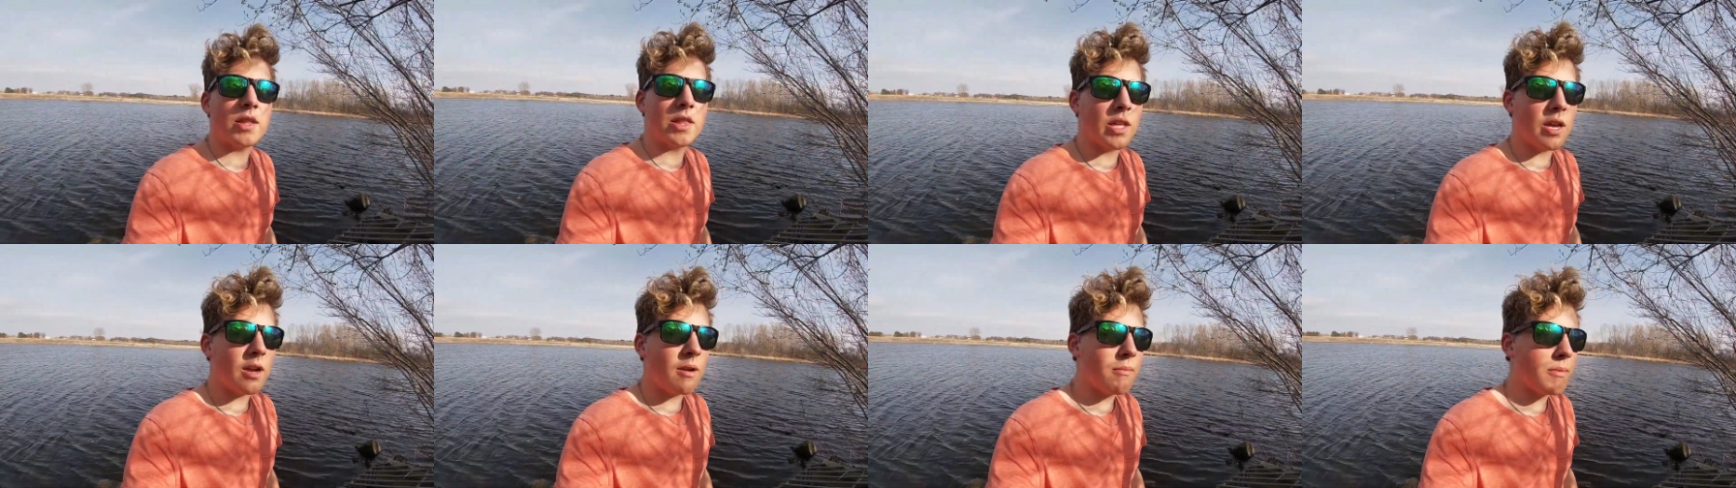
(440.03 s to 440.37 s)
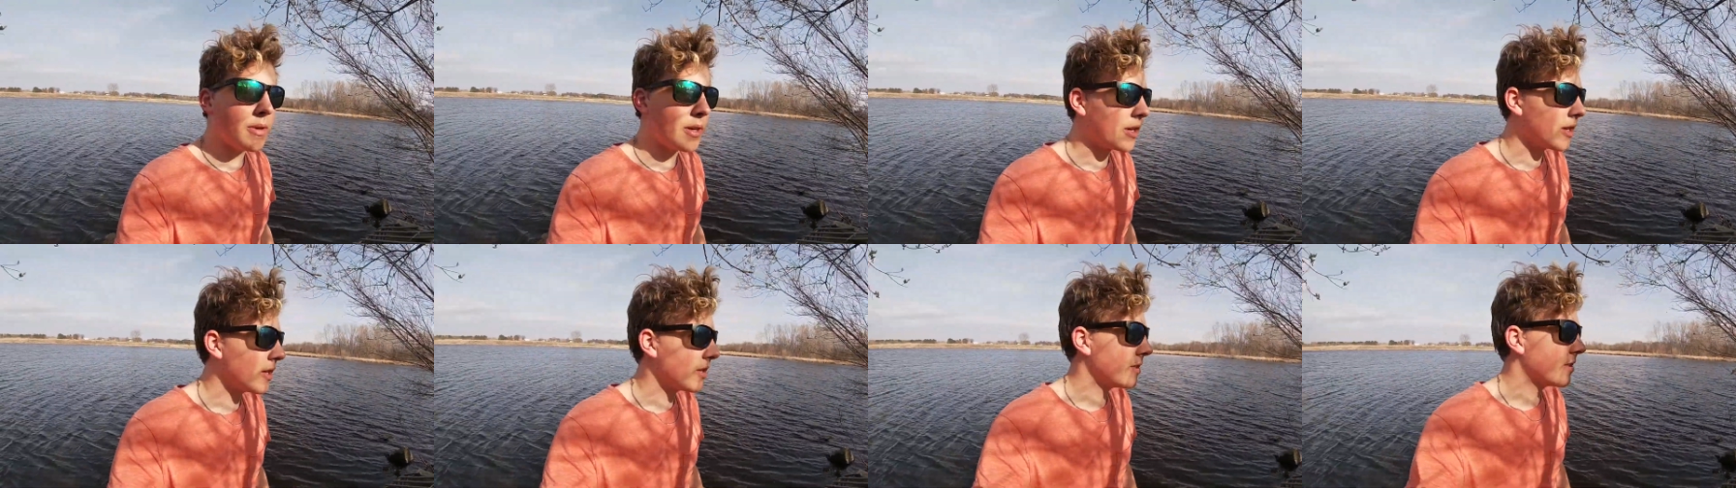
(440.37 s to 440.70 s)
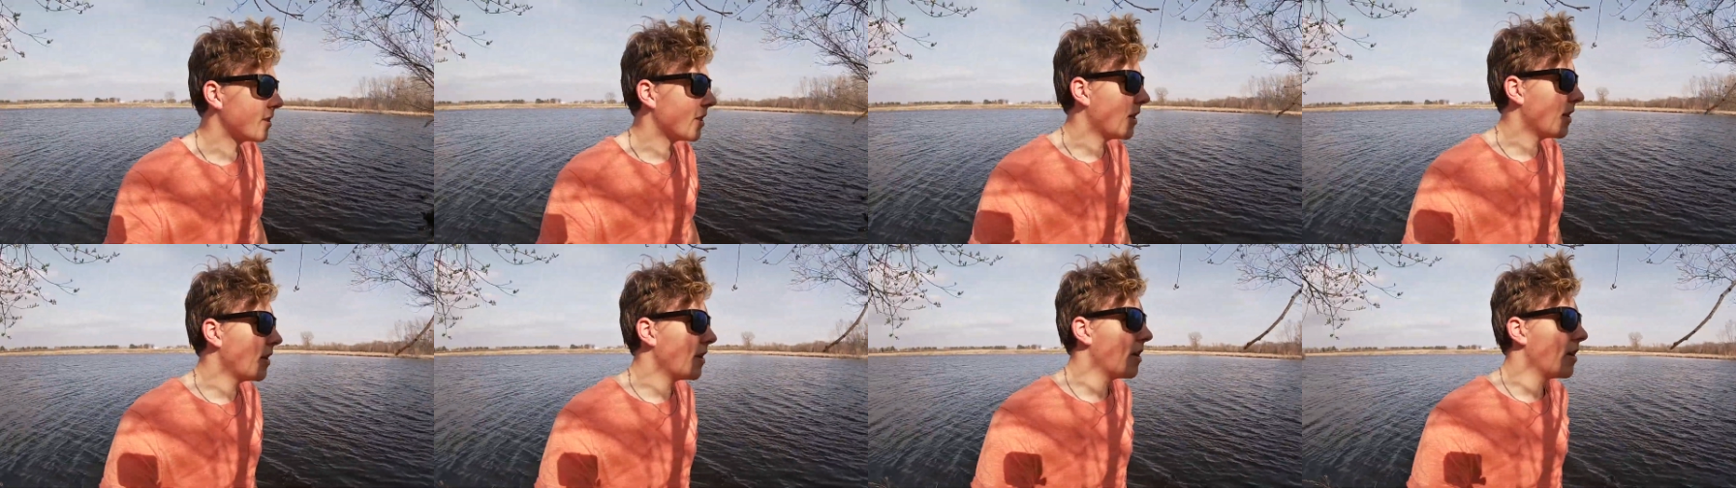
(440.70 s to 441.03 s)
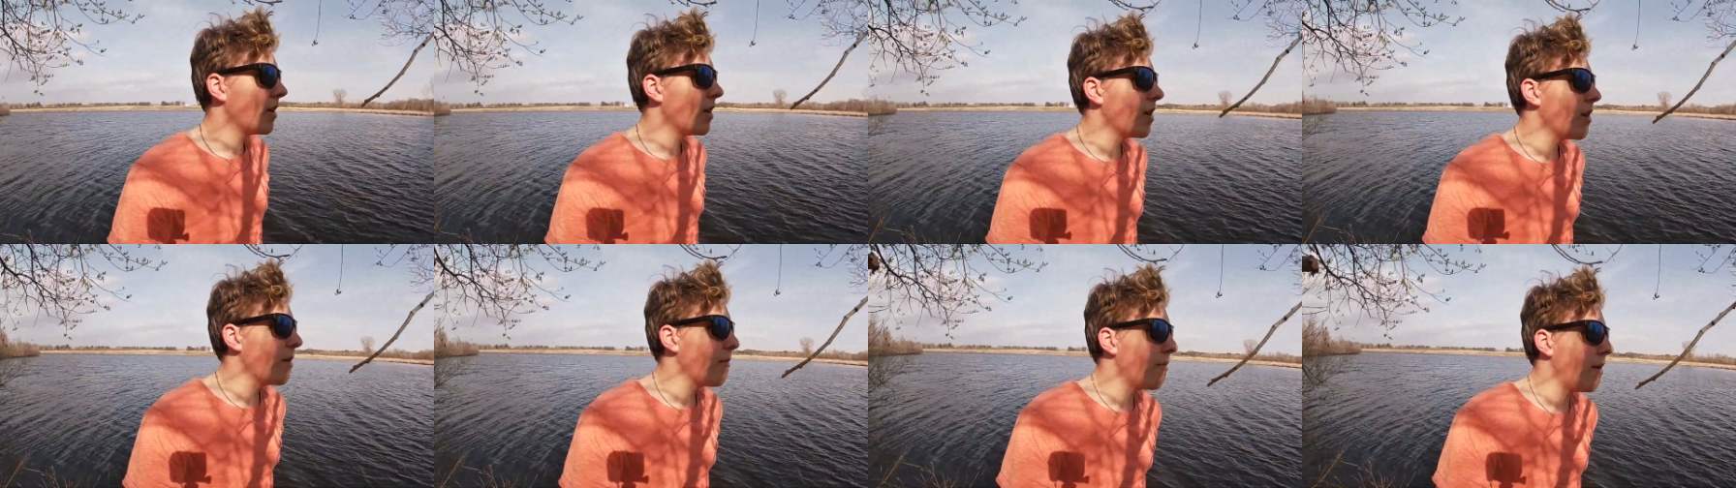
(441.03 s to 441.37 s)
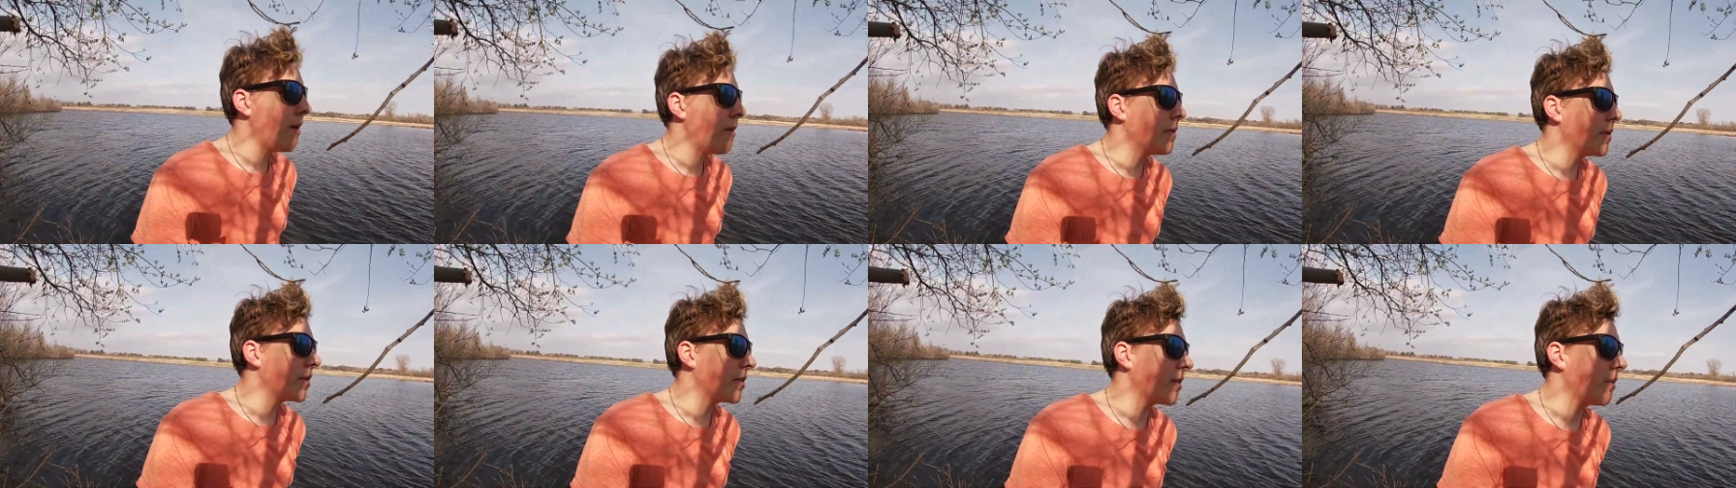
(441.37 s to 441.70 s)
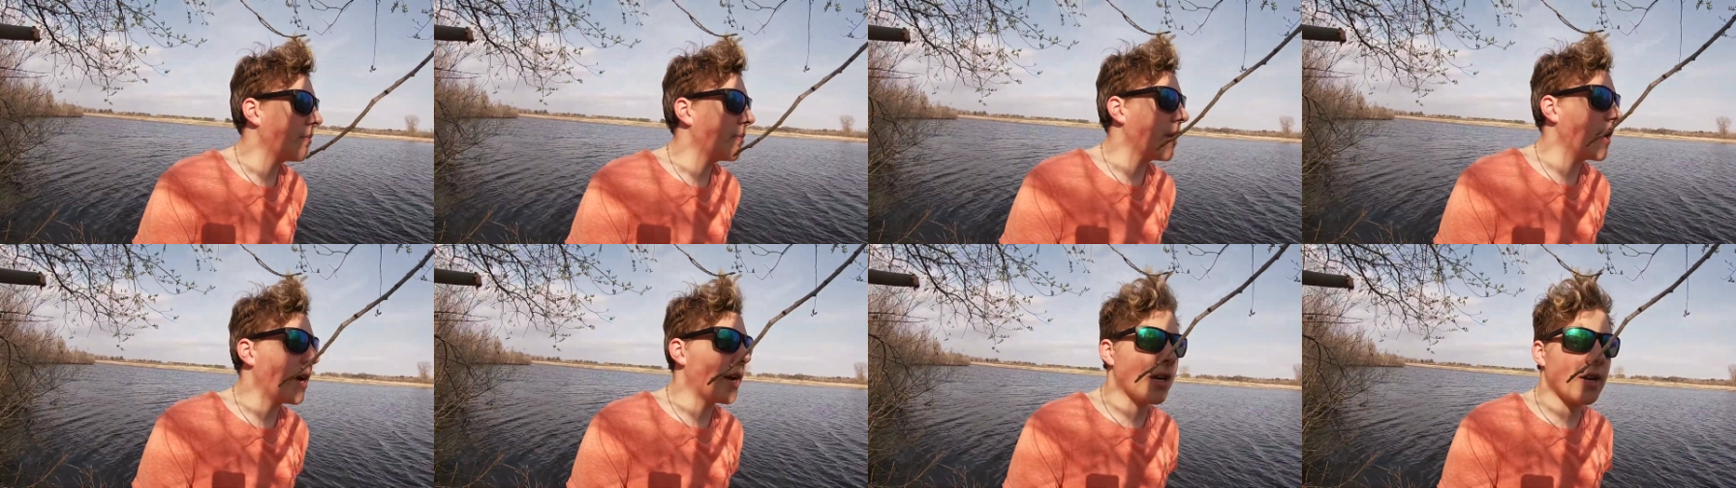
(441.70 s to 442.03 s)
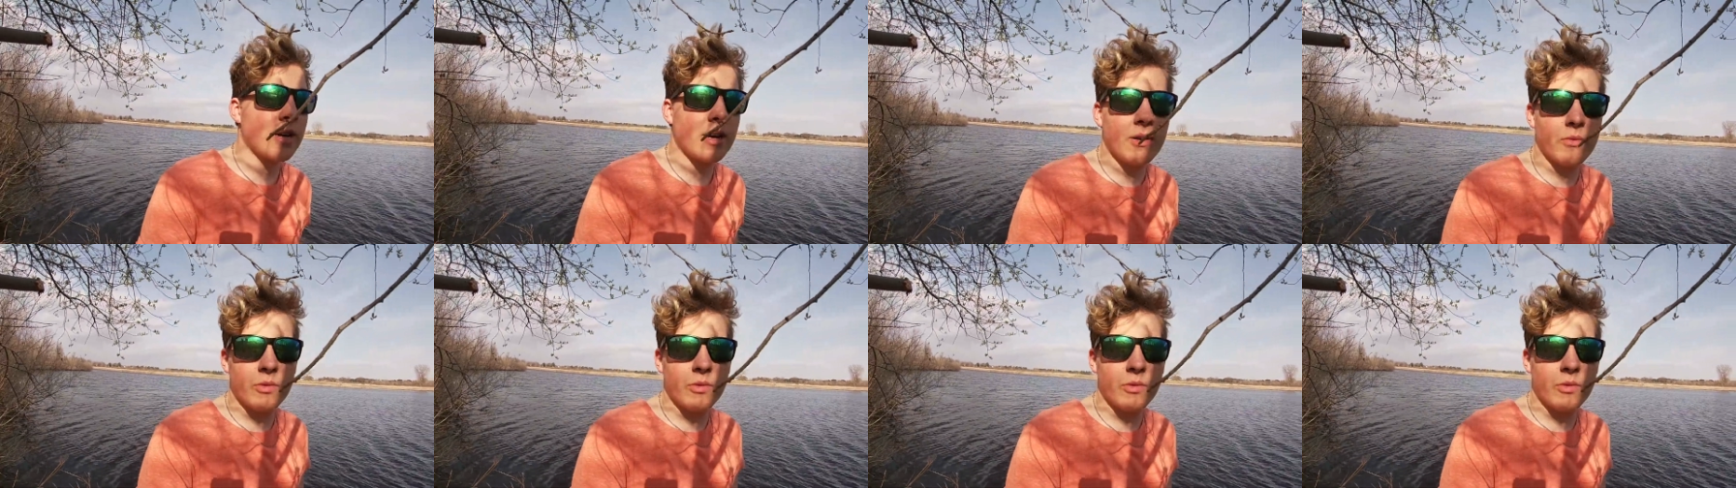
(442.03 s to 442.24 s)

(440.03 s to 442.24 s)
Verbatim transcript: it there because then maybe someday